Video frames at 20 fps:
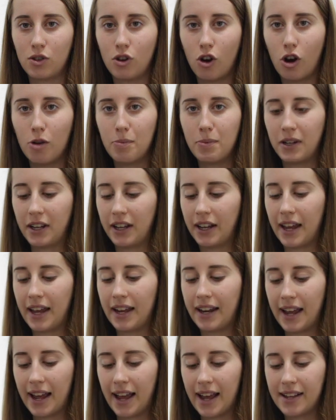you open it
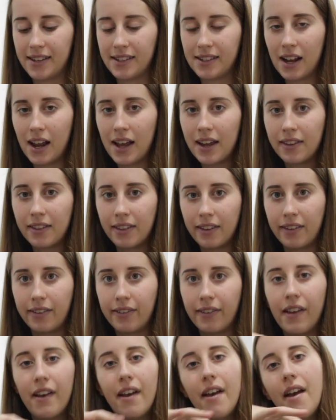and it has like
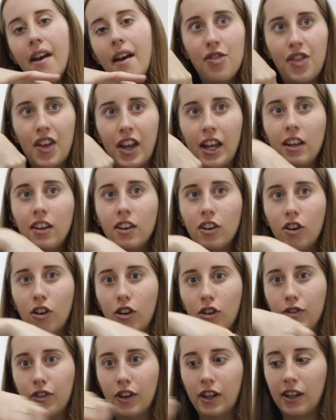this, think
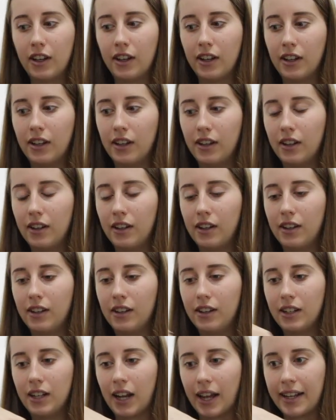of a
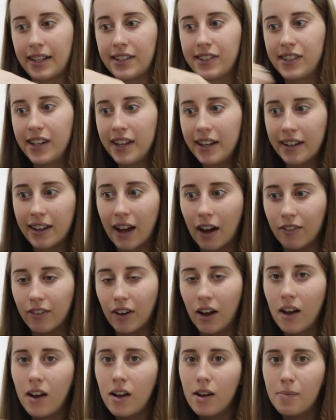like seat
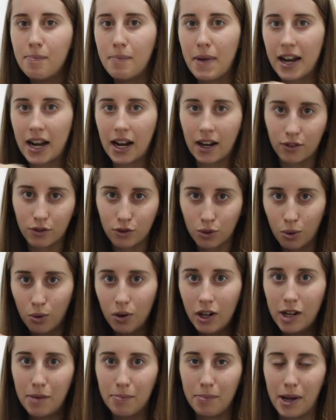cover made out of
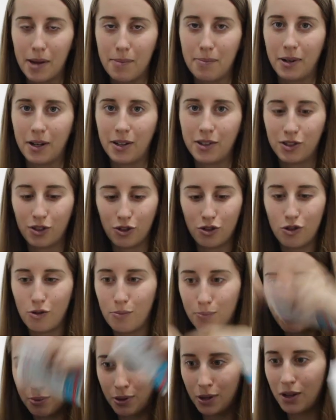toilet paper. So you
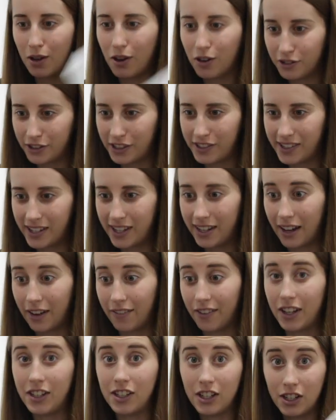put it on the seat
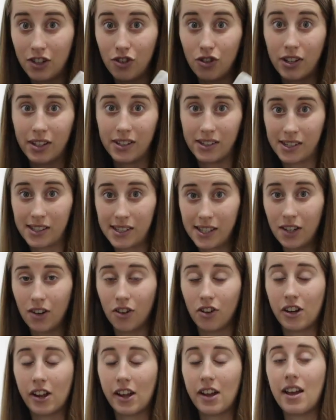cover and then you can sit
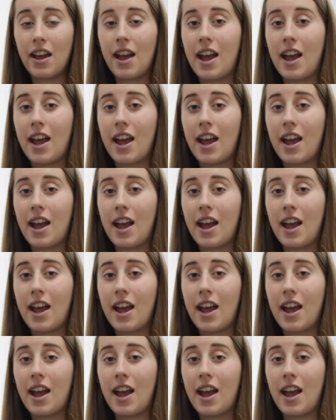on it